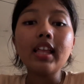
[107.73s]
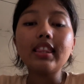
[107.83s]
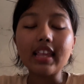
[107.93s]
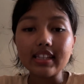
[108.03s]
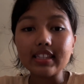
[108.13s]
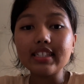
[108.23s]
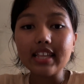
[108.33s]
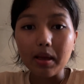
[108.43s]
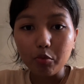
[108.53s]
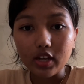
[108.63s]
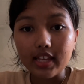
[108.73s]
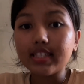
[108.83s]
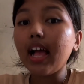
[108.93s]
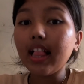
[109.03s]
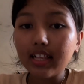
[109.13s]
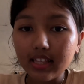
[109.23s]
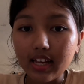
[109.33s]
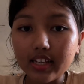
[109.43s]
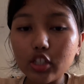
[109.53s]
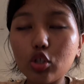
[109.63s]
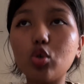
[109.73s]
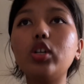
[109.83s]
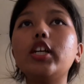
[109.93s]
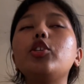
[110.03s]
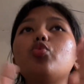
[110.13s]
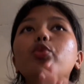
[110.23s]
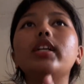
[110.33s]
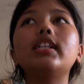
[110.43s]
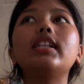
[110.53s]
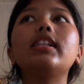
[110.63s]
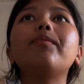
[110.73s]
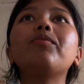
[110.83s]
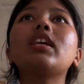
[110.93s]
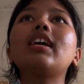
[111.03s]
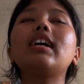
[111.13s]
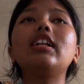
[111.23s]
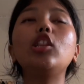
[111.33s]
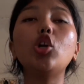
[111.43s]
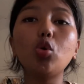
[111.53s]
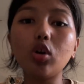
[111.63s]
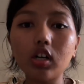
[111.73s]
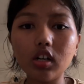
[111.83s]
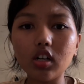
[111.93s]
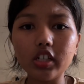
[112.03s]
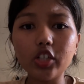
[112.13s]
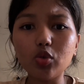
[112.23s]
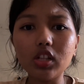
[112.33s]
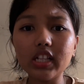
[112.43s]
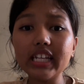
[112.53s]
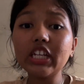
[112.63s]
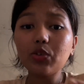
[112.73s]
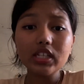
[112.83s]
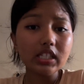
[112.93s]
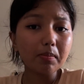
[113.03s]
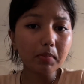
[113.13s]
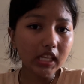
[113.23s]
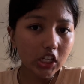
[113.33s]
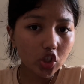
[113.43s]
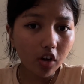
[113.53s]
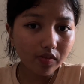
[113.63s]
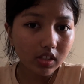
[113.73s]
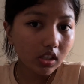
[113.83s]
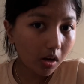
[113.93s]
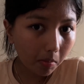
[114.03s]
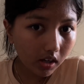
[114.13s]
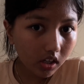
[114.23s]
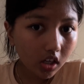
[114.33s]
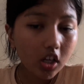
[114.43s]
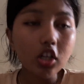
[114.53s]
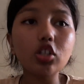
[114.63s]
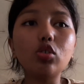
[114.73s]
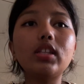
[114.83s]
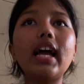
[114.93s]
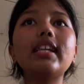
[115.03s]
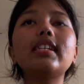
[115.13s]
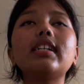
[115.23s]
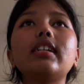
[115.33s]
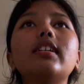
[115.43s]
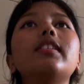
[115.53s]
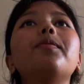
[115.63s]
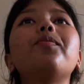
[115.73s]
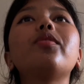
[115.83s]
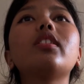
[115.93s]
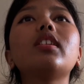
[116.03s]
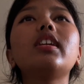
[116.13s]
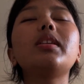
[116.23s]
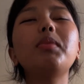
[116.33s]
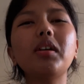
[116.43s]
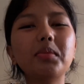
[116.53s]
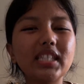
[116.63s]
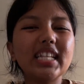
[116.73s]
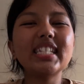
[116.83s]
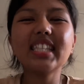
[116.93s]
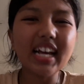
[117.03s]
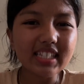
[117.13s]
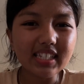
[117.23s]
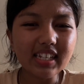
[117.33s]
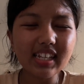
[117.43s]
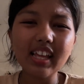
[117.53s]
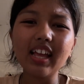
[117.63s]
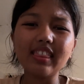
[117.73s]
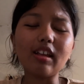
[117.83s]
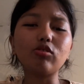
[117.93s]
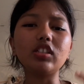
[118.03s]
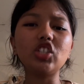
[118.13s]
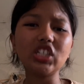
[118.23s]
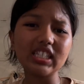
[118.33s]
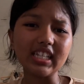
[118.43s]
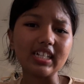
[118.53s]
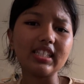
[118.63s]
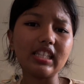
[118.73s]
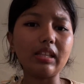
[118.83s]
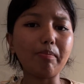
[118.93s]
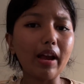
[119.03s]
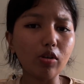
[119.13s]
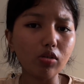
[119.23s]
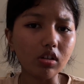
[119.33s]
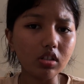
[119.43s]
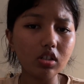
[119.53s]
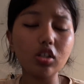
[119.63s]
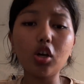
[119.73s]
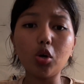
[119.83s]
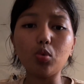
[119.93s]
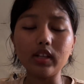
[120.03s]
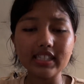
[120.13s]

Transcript: Then this ammonia is alkaline, so it will increase the pH of the stomach so that it becomes less acidic. Now the G cells in the pylorus will